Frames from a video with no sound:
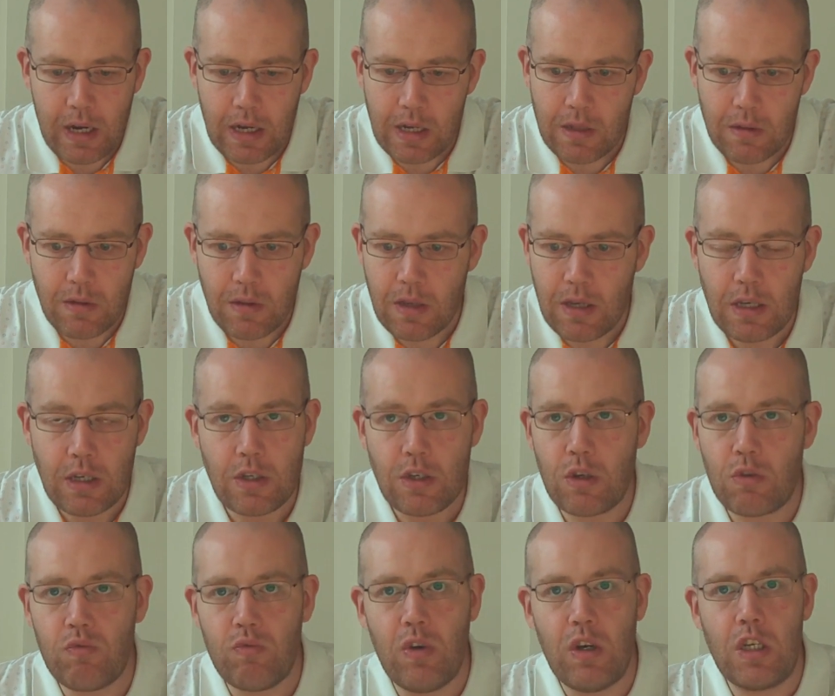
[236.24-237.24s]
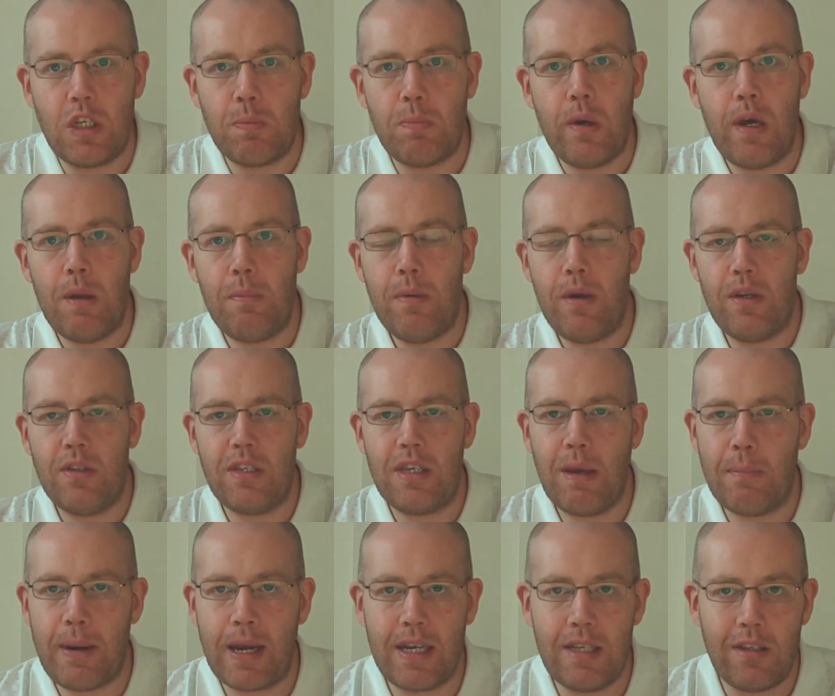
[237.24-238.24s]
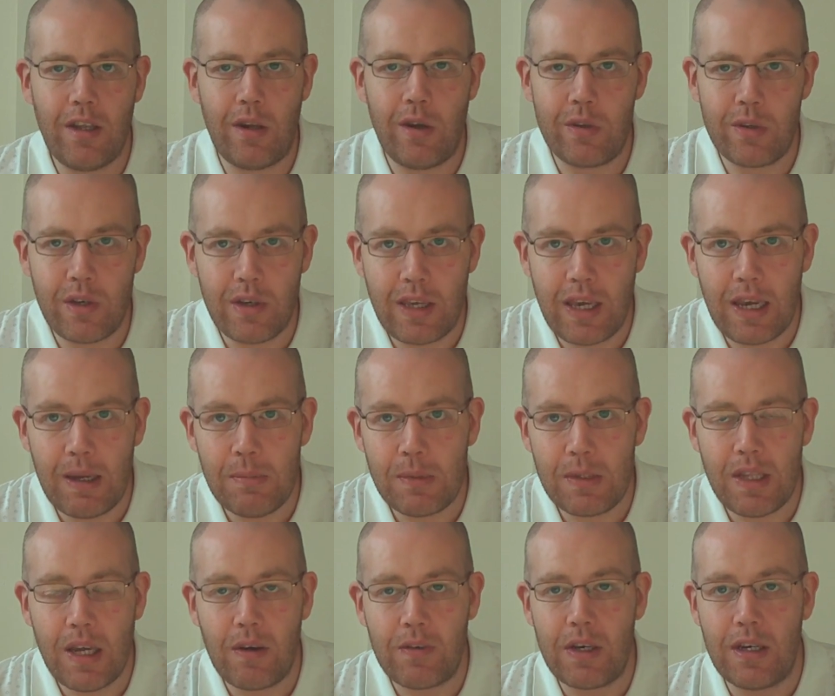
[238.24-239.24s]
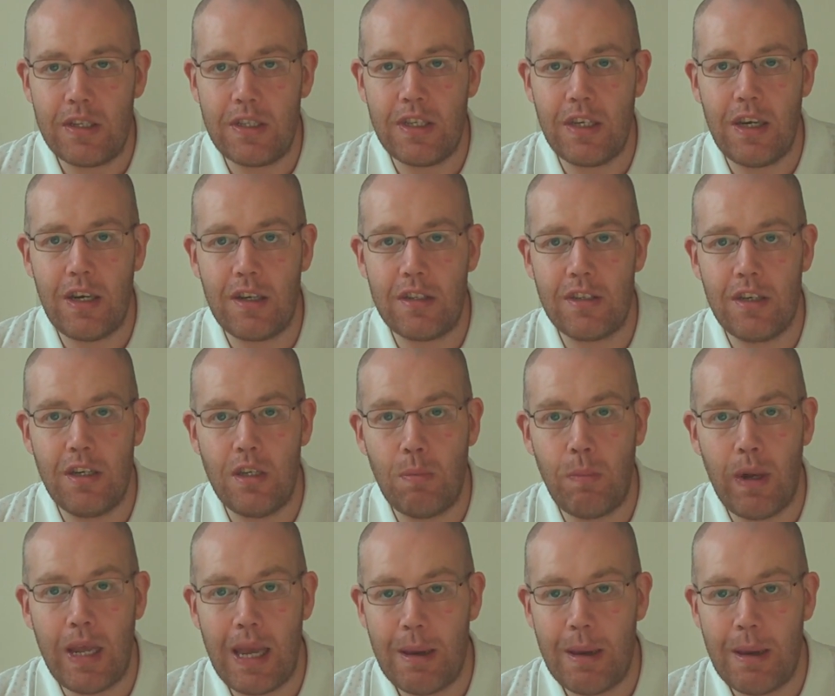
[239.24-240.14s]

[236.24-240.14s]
And it's just really spurred me on to get back into light gun games. Now I've got a CRT to